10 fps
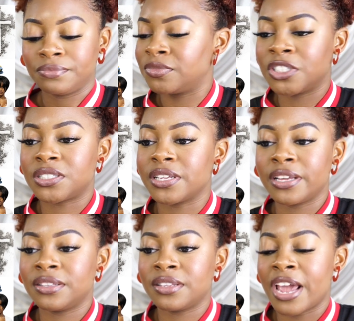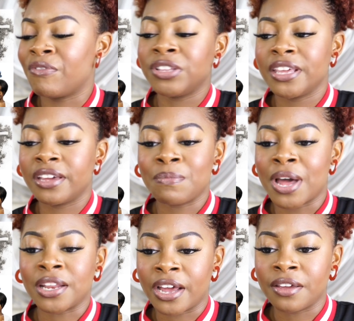just everything in my
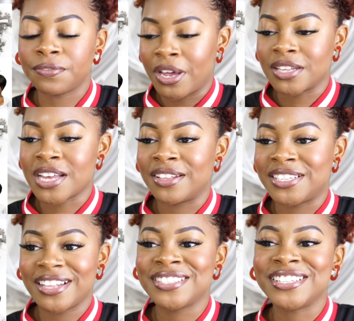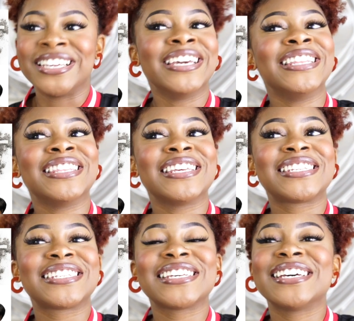life, because I tend to get in this